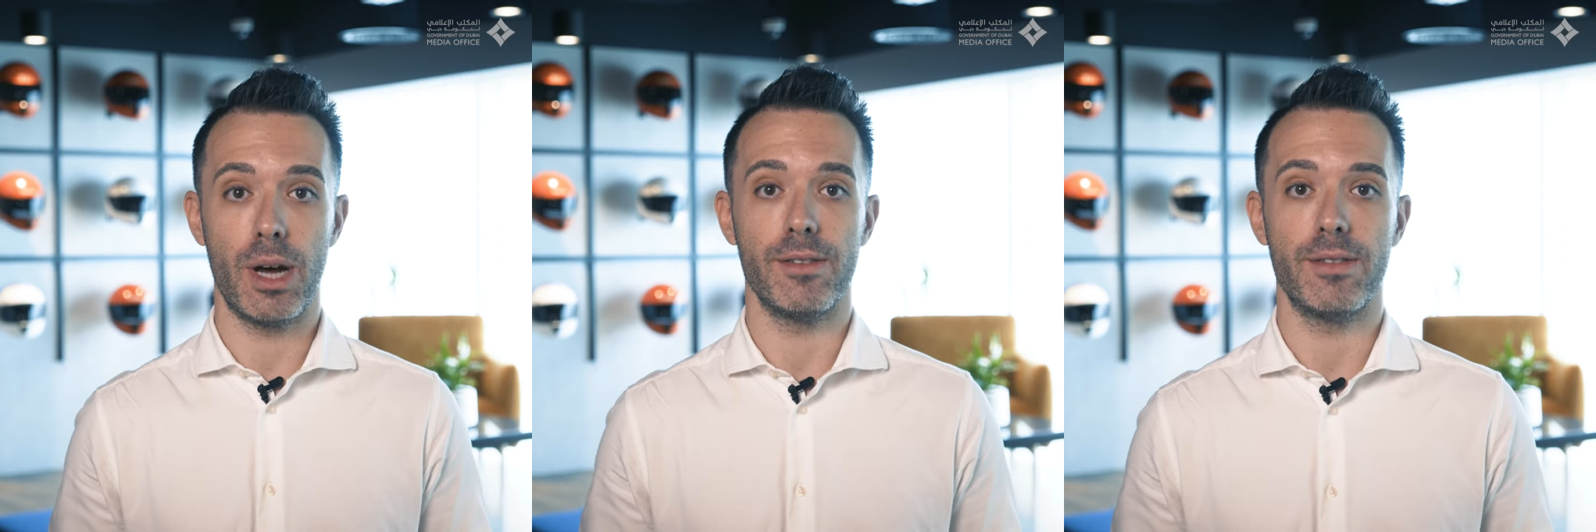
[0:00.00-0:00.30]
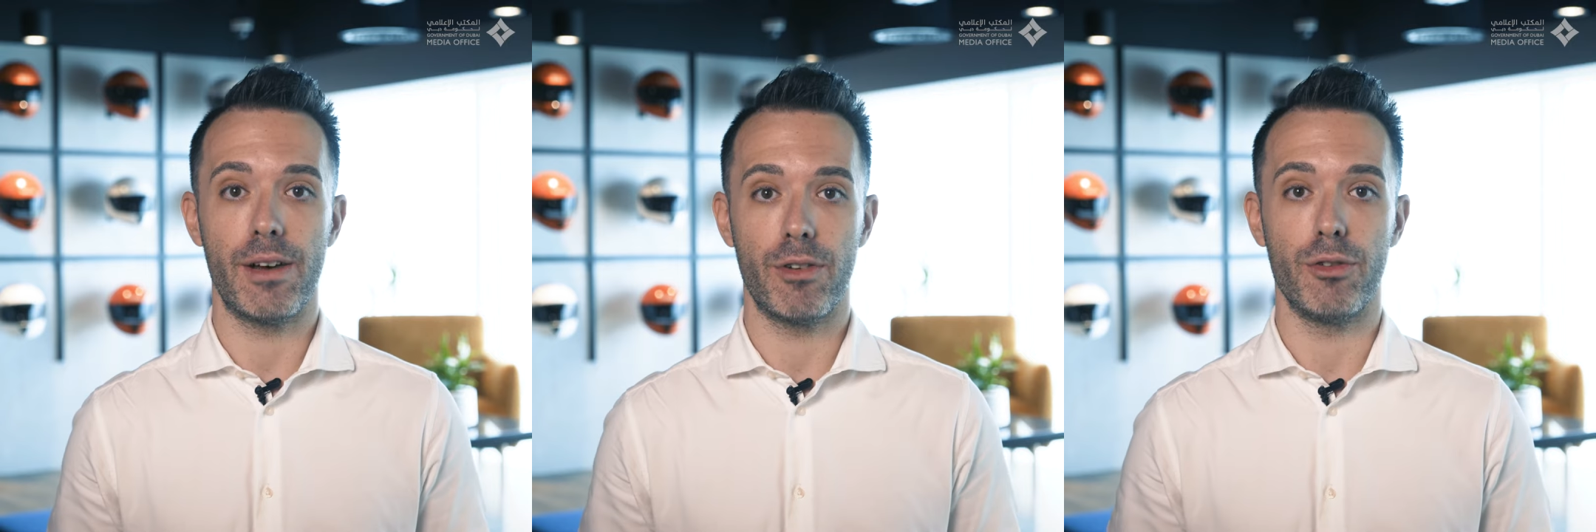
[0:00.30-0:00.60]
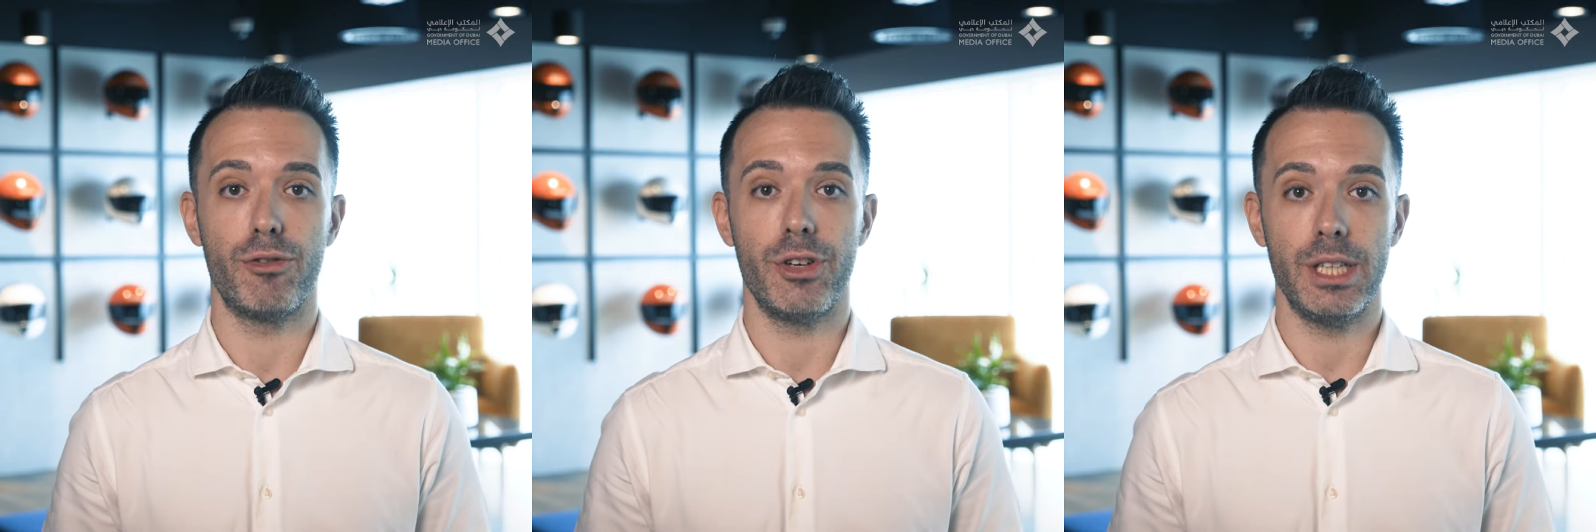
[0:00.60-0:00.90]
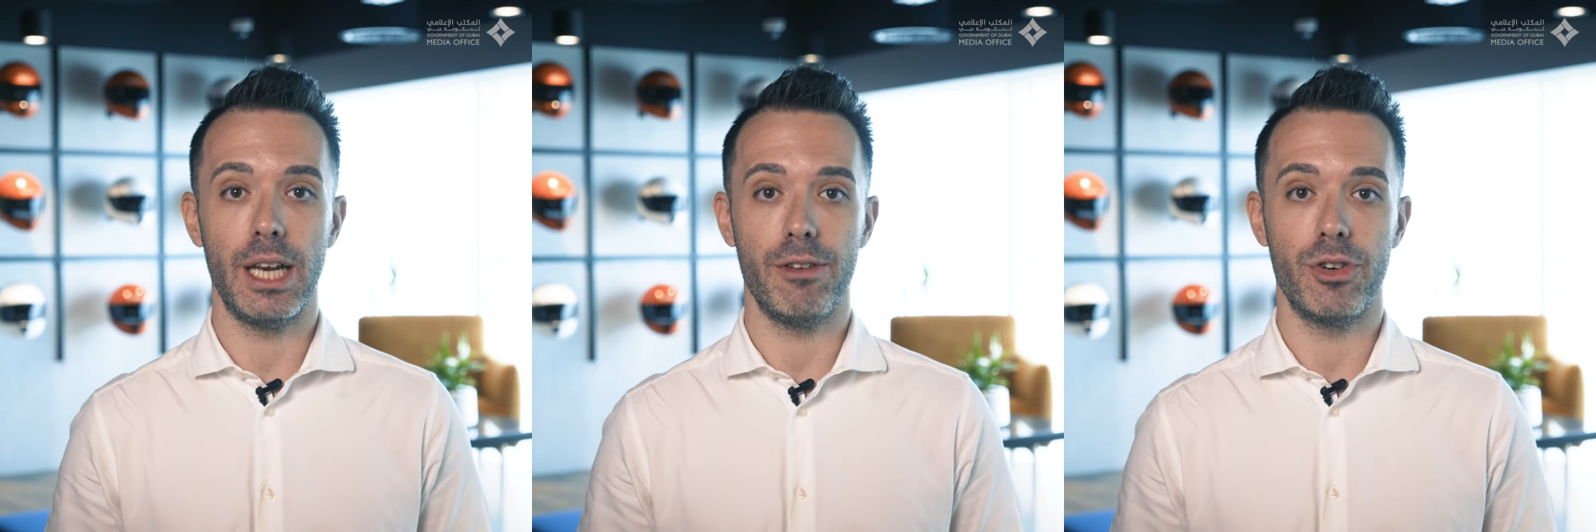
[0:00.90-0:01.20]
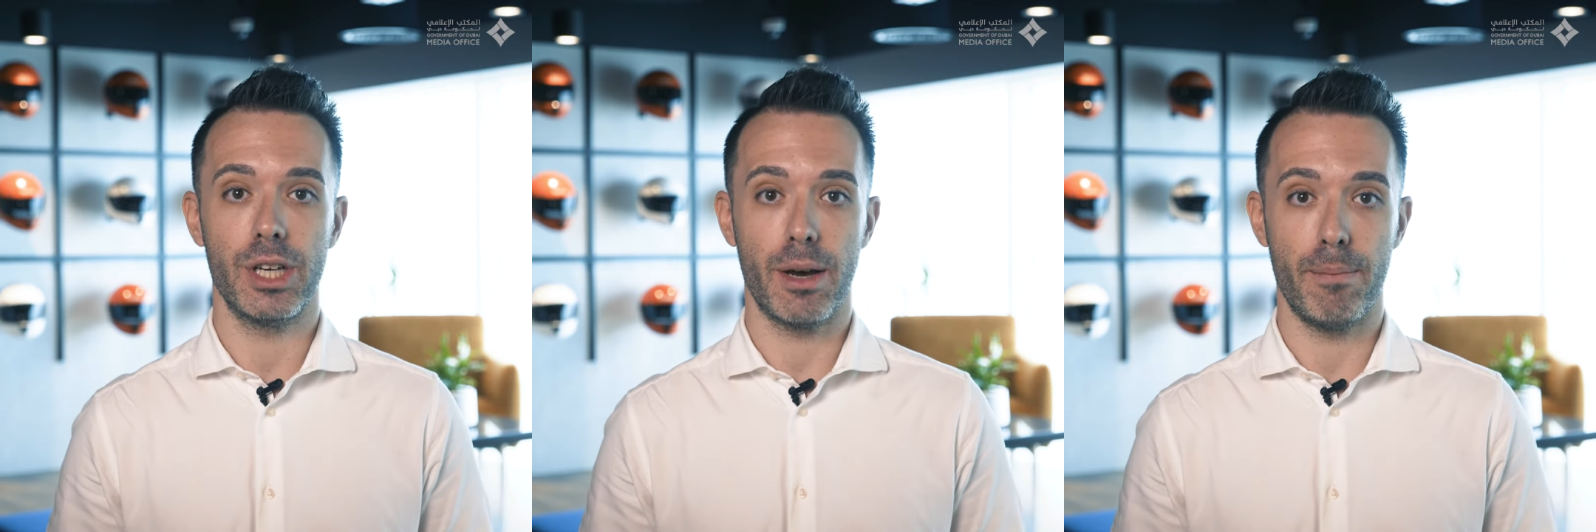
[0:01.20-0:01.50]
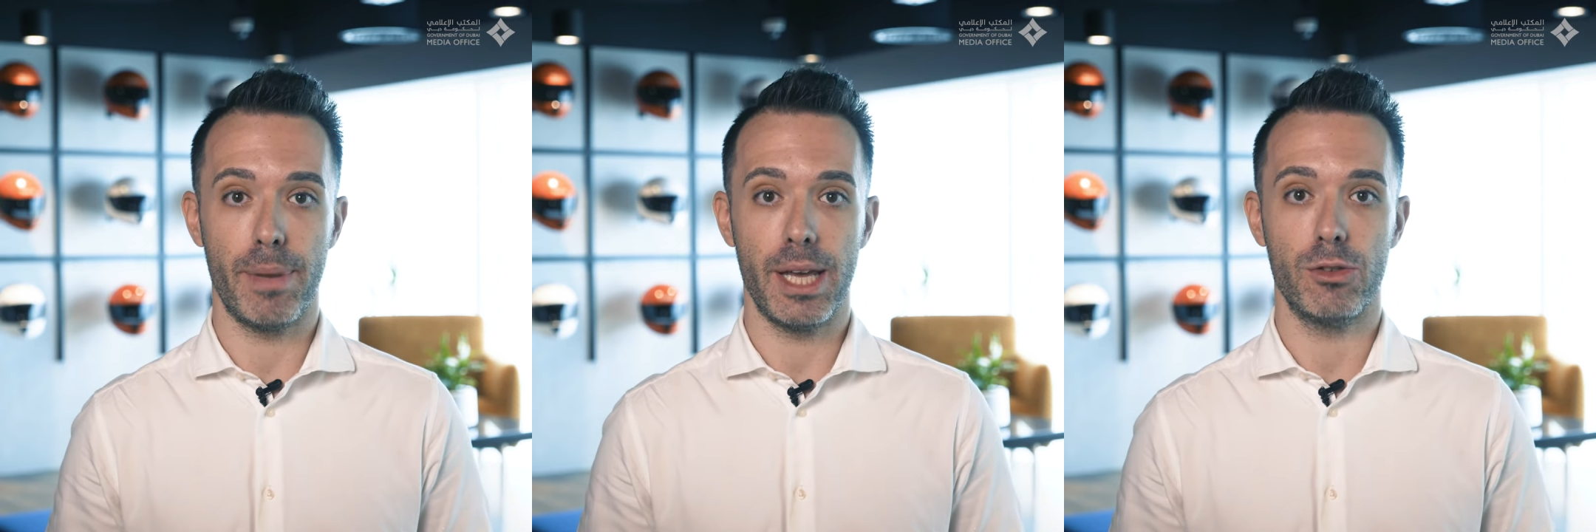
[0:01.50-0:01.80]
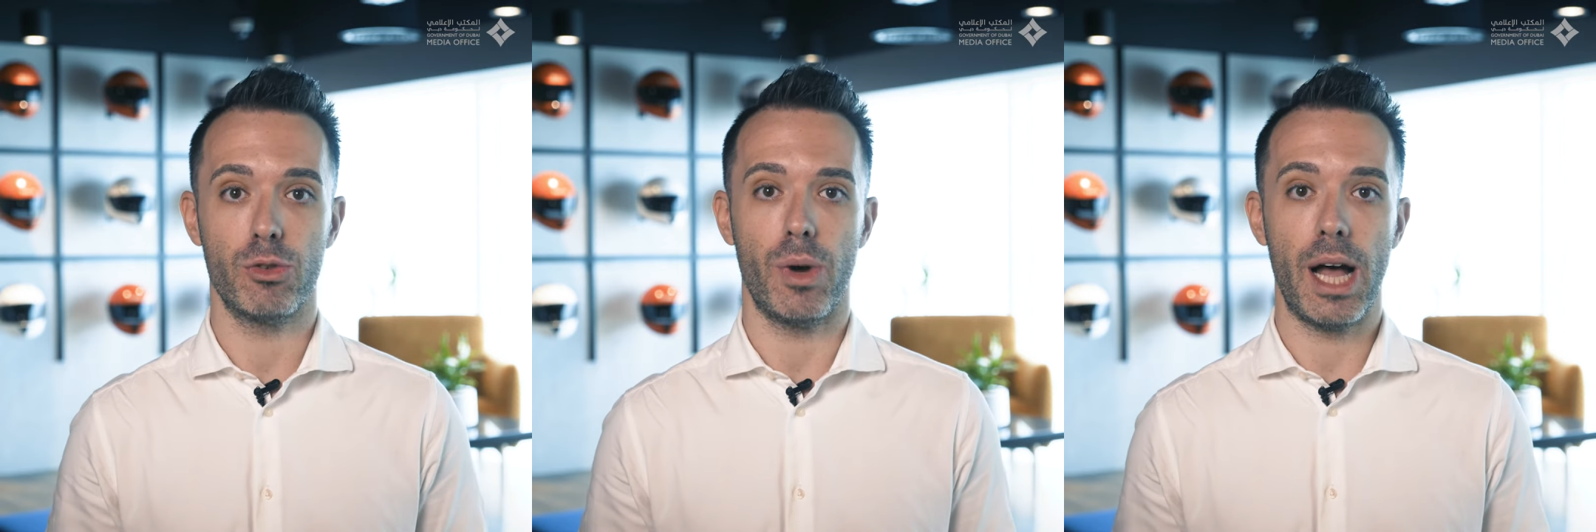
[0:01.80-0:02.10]
ran several free delivery
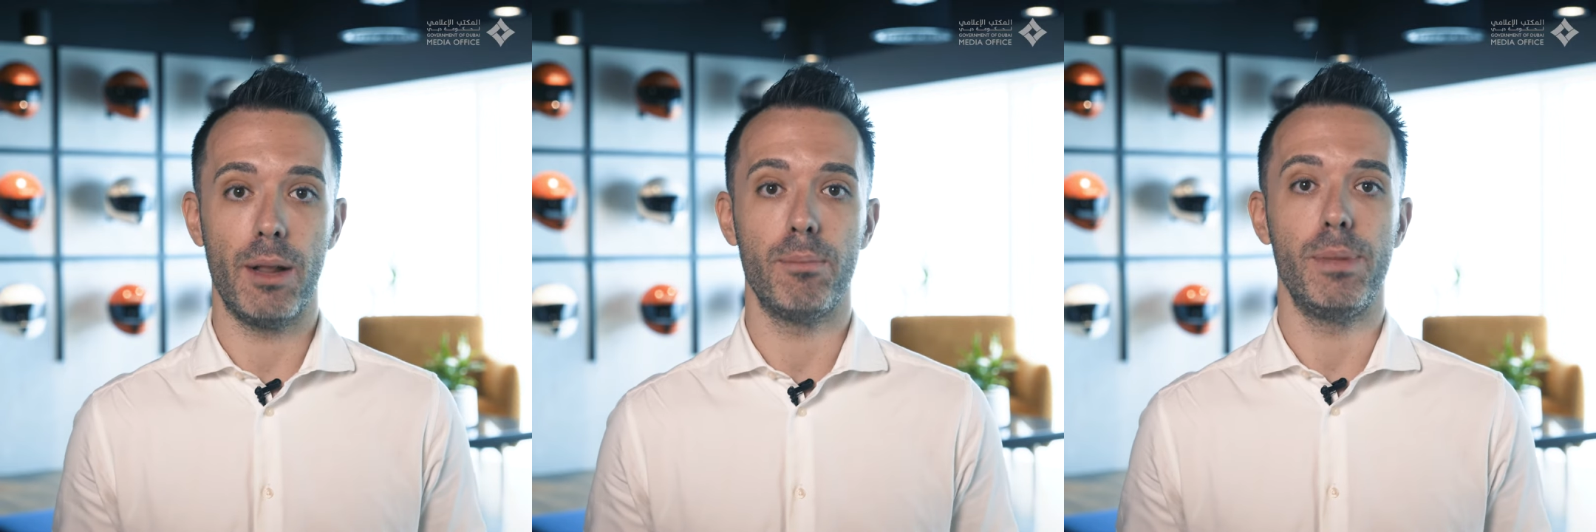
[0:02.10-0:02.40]
campaigns to help